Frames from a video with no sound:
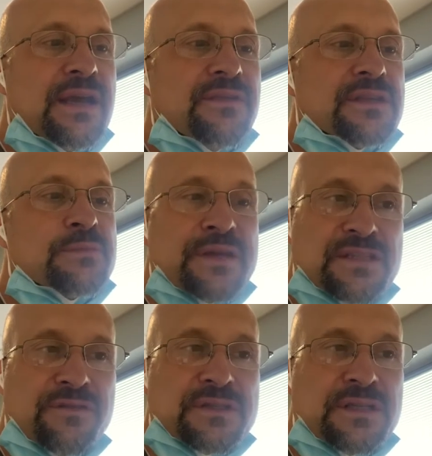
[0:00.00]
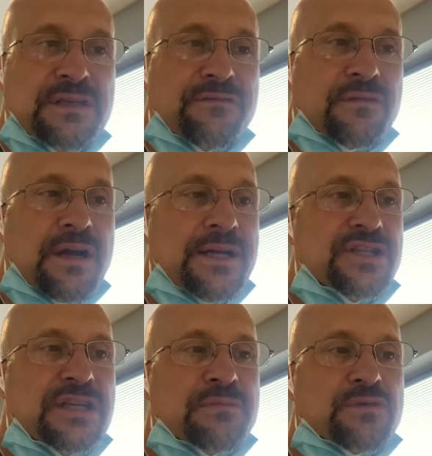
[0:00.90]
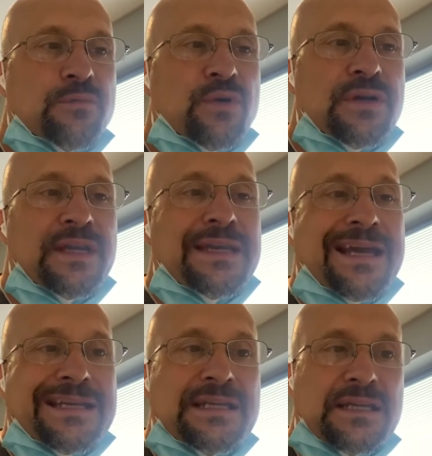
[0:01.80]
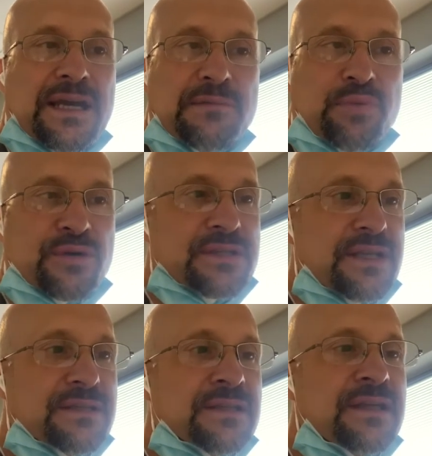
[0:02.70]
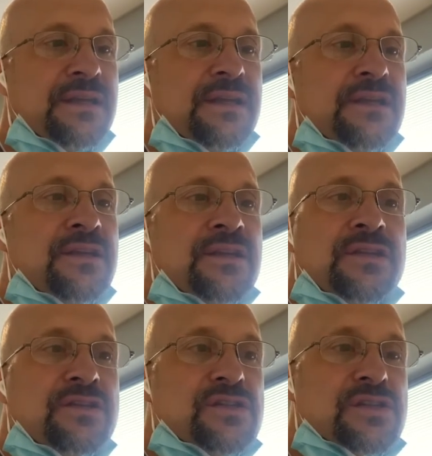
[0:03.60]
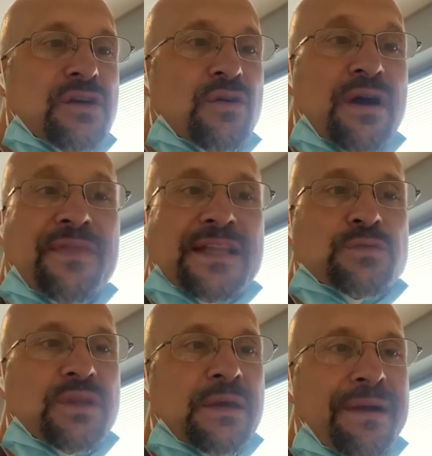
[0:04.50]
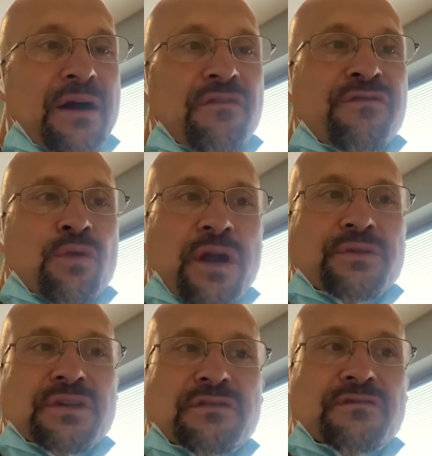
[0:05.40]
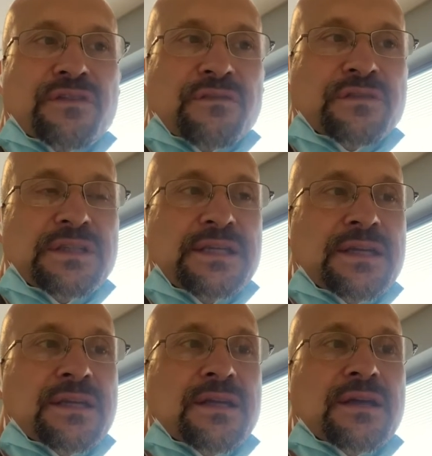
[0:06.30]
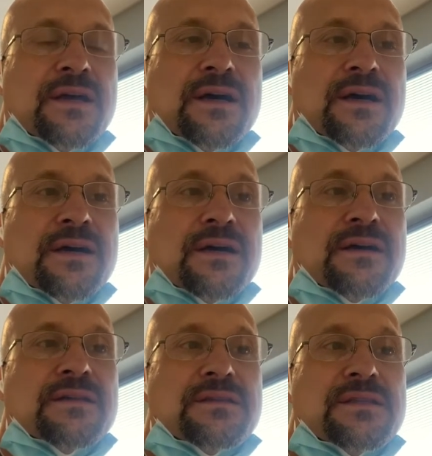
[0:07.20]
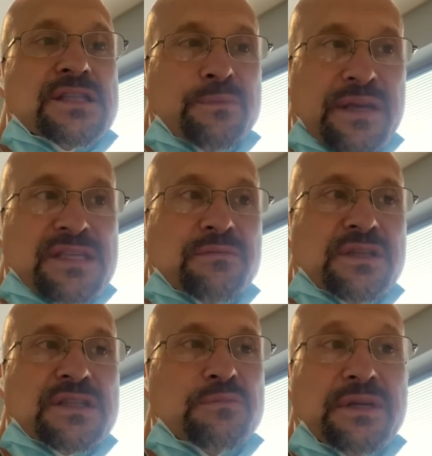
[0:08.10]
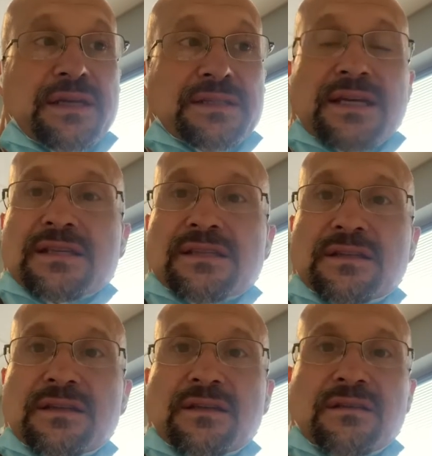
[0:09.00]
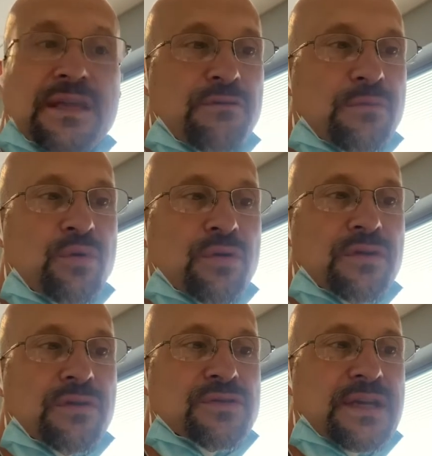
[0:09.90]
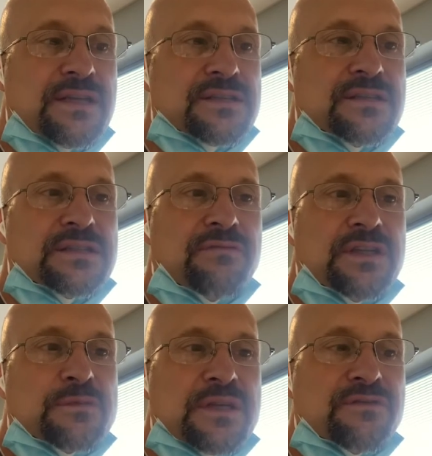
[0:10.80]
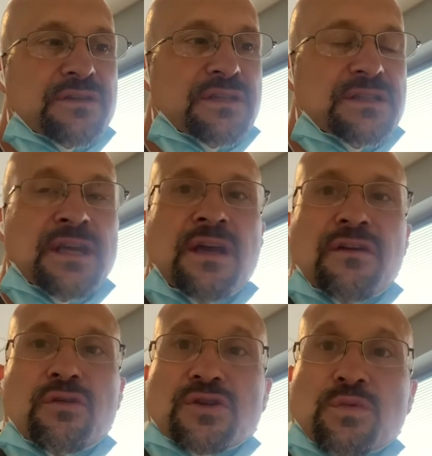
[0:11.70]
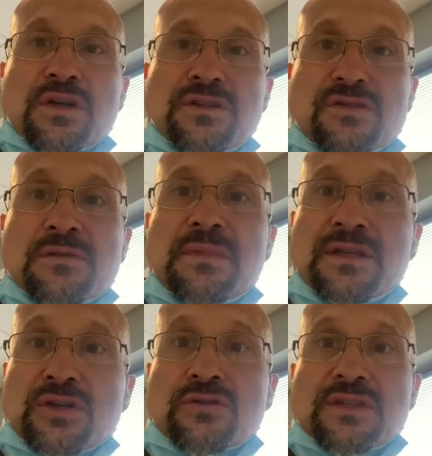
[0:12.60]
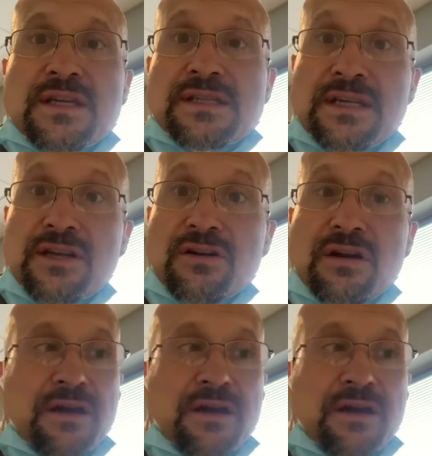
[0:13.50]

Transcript: the specificity for IgM is reported at 99%. So, and that's with about 450 specimens being tested. They report those kind of sensitivity and specificities. Of course, we're going to do some internal testing here